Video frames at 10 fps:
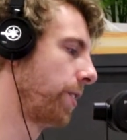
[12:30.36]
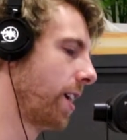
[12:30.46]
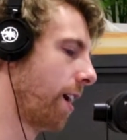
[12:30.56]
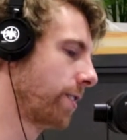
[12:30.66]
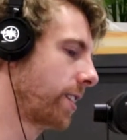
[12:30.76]

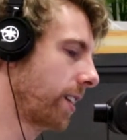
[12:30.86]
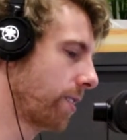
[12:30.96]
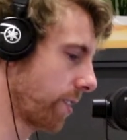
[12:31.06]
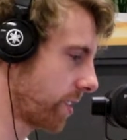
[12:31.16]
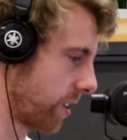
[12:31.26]
The other thing that I
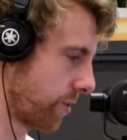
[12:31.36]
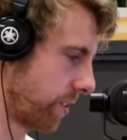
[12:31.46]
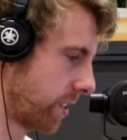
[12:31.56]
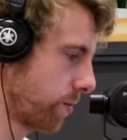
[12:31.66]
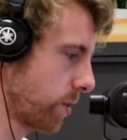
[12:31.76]
was going to touch
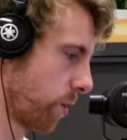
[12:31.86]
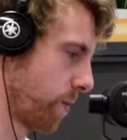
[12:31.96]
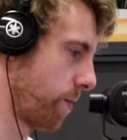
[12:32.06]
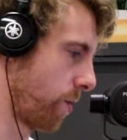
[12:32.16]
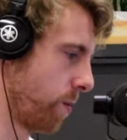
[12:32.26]
on, since we're talking
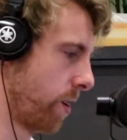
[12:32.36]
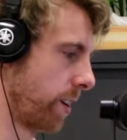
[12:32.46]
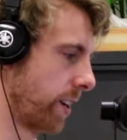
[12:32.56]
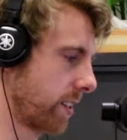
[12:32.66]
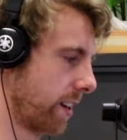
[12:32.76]
about
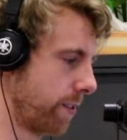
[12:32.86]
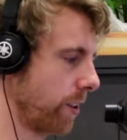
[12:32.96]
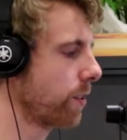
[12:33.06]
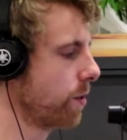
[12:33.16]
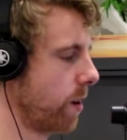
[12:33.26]
probiotics, and I feel
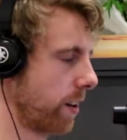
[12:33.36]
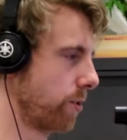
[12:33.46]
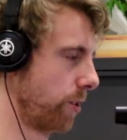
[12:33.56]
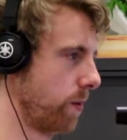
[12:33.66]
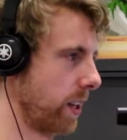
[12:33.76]
like we might have
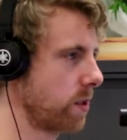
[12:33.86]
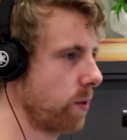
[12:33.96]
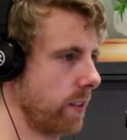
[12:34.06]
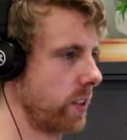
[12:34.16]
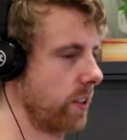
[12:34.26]
talked about this
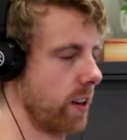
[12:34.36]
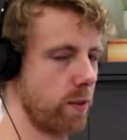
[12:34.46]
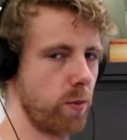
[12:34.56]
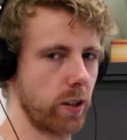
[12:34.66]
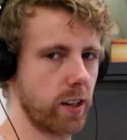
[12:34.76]
previously on
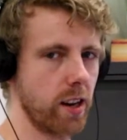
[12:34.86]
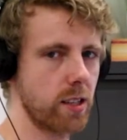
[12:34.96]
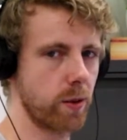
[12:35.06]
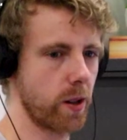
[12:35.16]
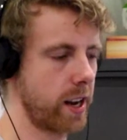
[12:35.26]
other
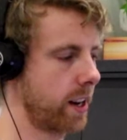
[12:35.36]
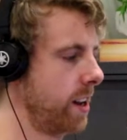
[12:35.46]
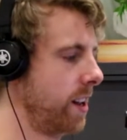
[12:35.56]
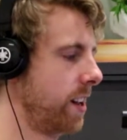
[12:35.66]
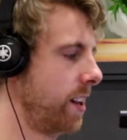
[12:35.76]
podcasts, but like
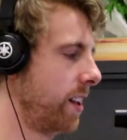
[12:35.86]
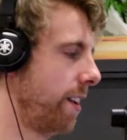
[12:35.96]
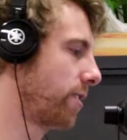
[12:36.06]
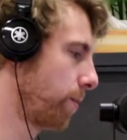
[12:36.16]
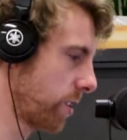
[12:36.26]

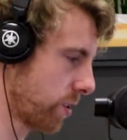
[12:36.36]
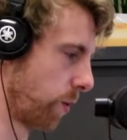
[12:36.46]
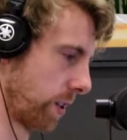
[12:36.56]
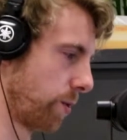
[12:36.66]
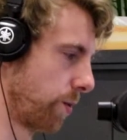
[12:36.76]
if somebody just
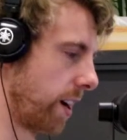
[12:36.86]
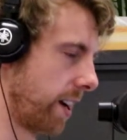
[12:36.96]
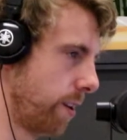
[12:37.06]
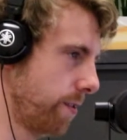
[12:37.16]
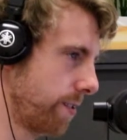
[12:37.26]
wants good
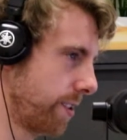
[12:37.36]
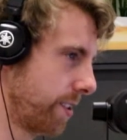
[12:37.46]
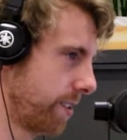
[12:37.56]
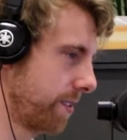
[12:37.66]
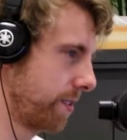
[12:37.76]
gut health,
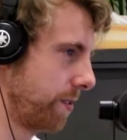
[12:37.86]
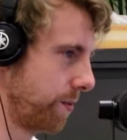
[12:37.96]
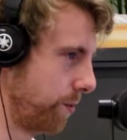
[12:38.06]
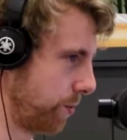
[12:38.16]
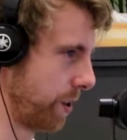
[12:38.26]

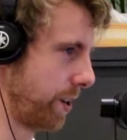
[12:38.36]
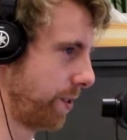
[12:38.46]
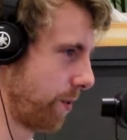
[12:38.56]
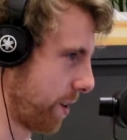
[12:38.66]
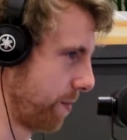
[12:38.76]
would we
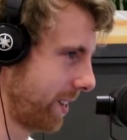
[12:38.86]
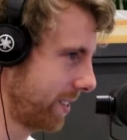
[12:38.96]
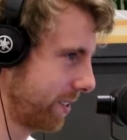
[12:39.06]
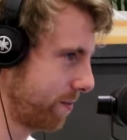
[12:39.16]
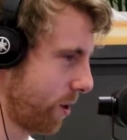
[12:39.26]

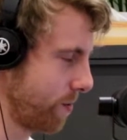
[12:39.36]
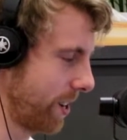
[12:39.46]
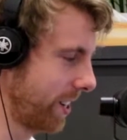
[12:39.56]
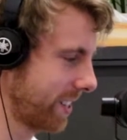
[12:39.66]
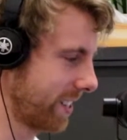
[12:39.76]
recommend
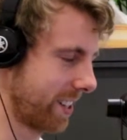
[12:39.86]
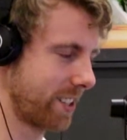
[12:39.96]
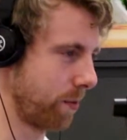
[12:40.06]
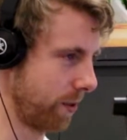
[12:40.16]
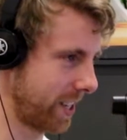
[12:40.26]
probiotics, like
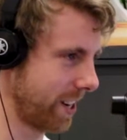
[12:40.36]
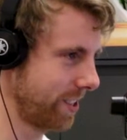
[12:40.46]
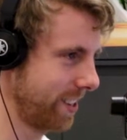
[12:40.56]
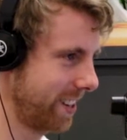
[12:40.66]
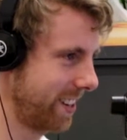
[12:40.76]

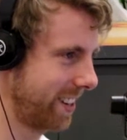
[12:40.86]
supplementation?